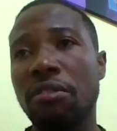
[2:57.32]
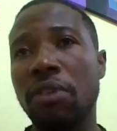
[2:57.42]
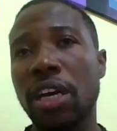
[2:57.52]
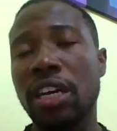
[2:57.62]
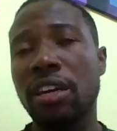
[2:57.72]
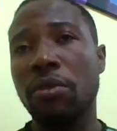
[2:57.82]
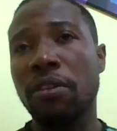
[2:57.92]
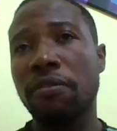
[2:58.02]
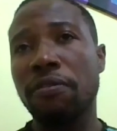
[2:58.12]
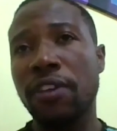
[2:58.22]
working
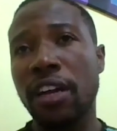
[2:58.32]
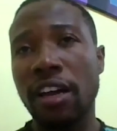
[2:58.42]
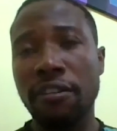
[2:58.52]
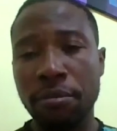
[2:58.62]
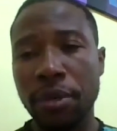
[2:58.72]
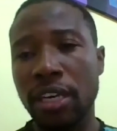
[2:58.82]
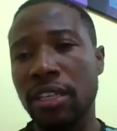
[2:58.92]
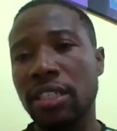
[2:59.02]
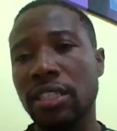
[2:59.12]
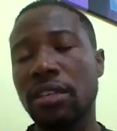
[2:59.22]
with the
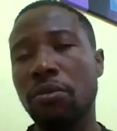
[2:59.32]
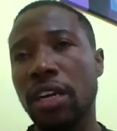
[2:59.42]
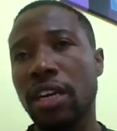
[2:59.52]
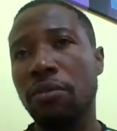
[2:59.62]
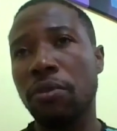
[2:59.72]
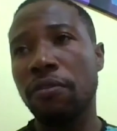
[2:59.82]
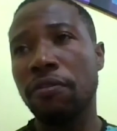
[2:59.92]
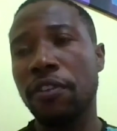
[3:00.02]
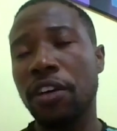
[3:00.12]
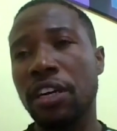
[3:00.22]
government, working
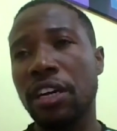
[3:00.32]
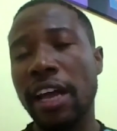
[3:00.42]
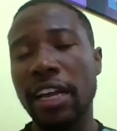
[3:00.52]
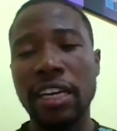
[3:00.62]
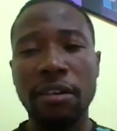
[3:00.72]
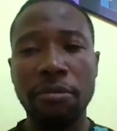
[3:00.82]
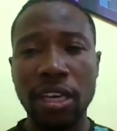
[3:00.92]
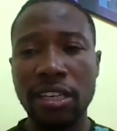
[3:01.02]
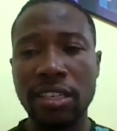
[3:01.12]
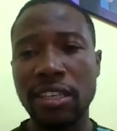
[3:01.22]
with
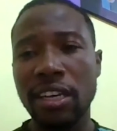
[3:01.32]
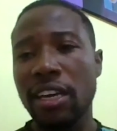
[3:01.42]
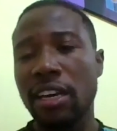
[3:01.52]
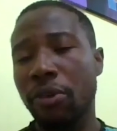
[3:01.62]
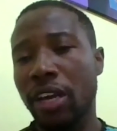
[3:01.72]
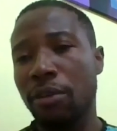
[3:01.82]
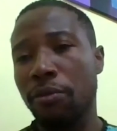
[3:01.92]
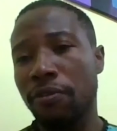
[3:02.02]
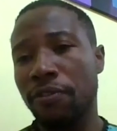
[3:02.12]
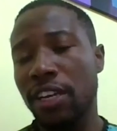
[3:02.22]
academics, working
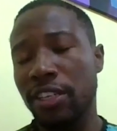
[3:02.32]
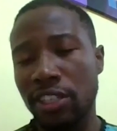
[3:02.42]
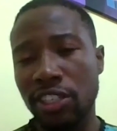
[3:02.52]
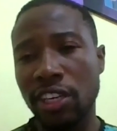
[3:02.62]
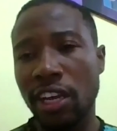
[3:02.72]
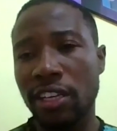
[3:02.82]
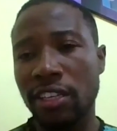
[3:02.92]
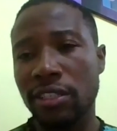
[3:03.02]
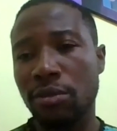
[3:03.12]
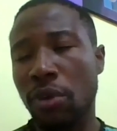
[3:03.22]
with
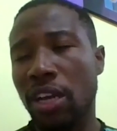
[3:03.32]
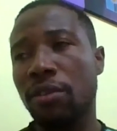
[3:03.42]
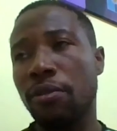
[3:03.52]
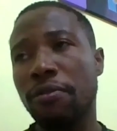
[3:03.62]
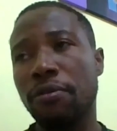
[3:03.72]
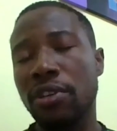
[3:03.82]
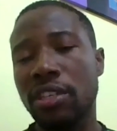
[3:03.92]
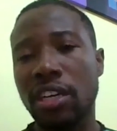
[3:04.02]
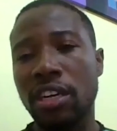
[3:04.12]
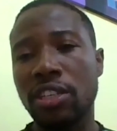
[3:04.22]
clinicians, working with
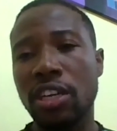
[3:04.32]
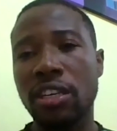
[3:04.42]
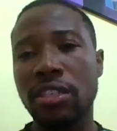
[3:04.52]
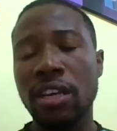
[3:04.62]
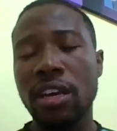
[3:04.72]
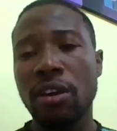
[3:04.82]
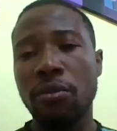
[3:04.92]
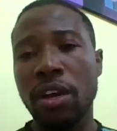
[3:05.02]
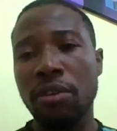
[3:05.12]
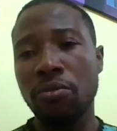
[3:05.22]
researchers.
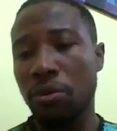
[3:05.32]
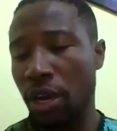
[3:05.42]
When we